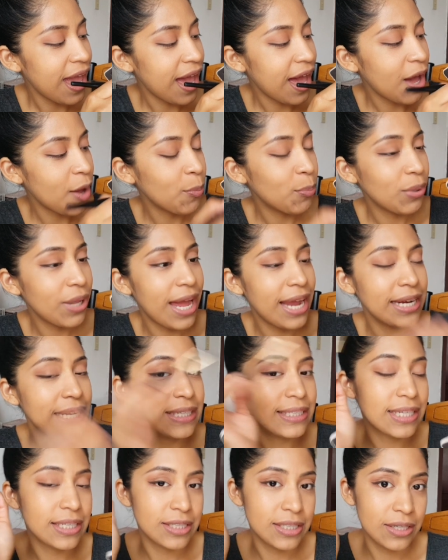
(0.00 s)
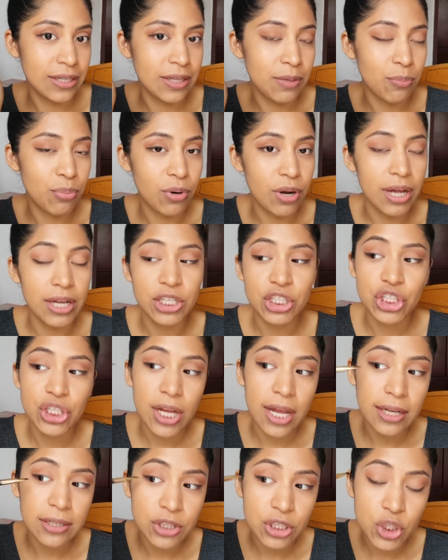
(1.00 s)
applied it to the brush,
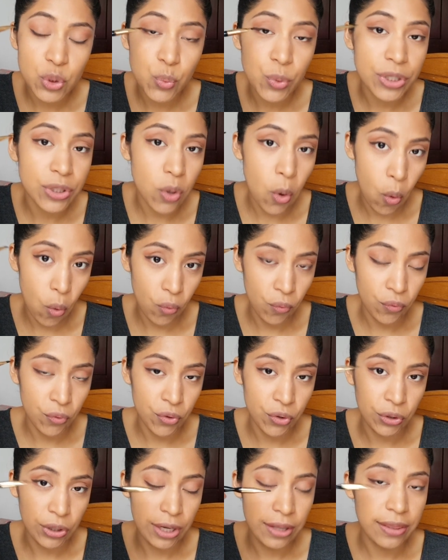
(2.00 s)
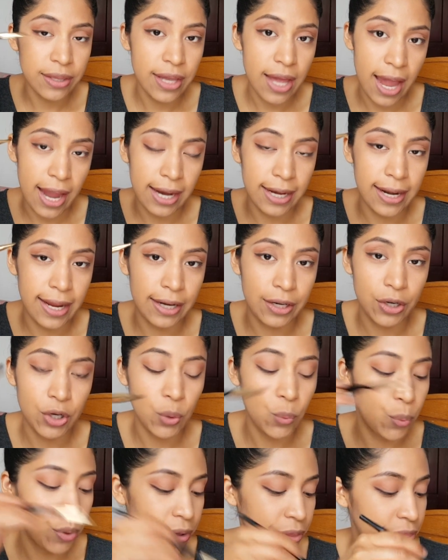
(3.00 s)
and just went over the
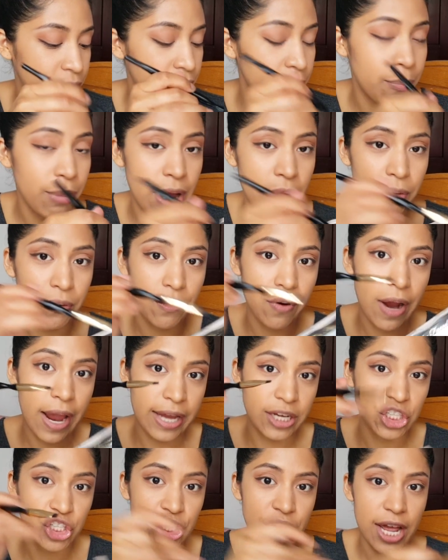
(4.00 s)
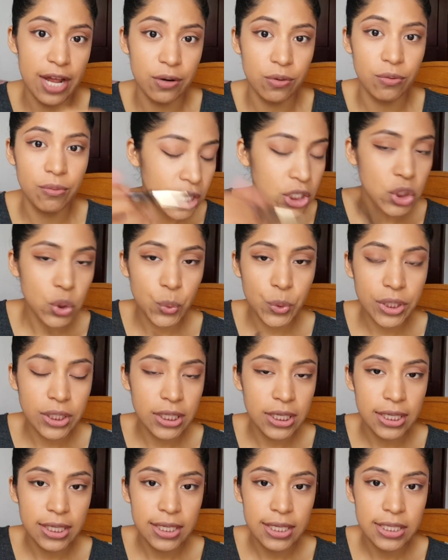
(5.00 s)
eyeliner with the powder eyeshadow. Doing
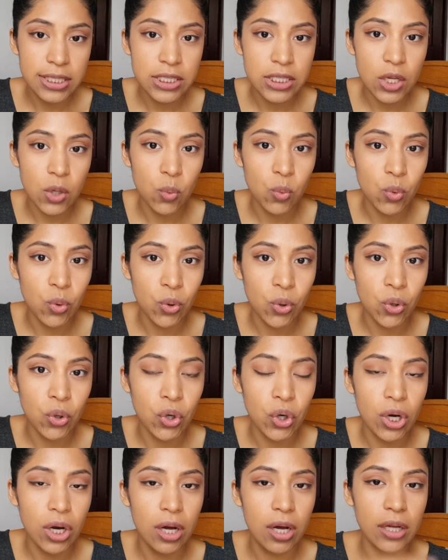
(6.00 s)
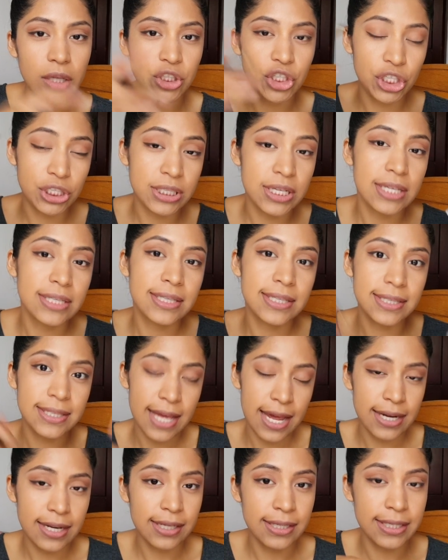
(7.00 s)
this will just
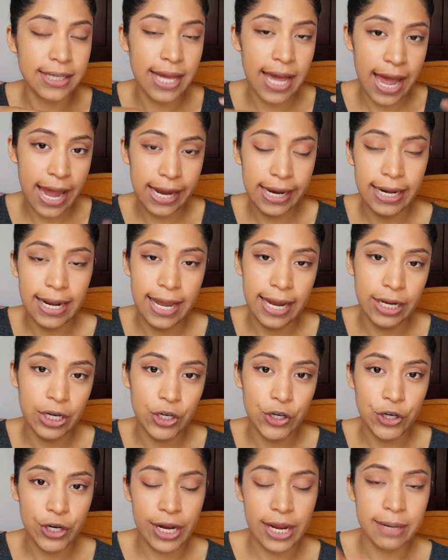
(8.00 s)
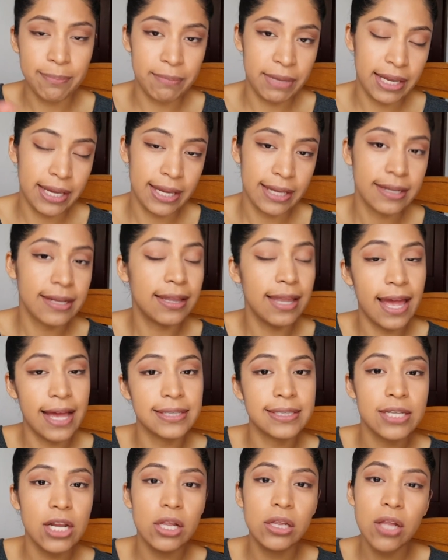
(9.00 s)
set the eyeliner and make it
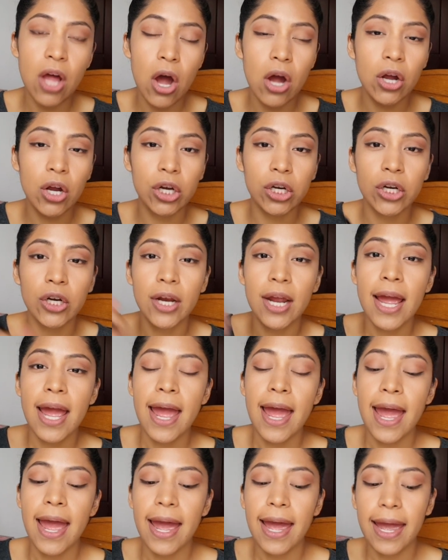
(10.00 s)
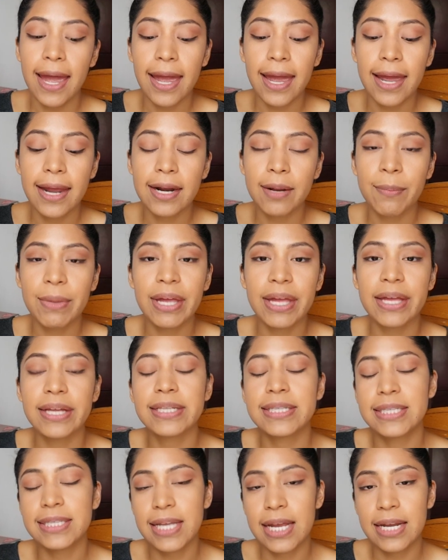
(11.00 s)
last longer and make
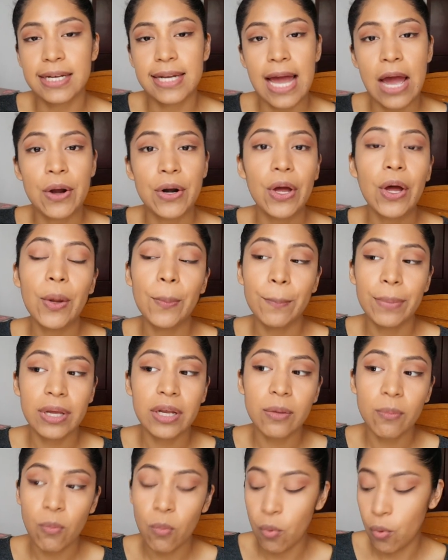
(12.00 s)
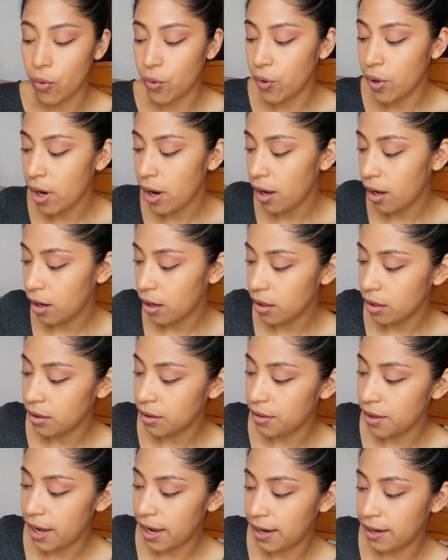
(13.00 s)
it stand out a bit more
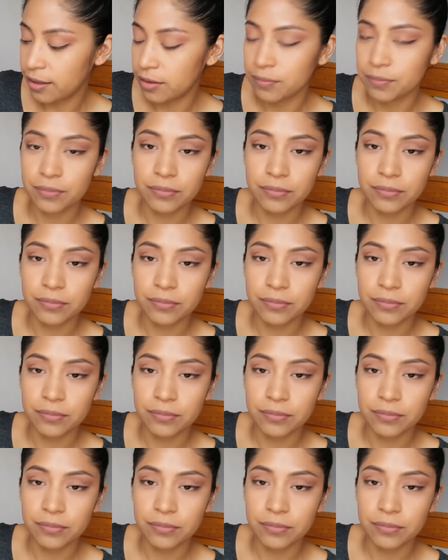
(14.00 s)
than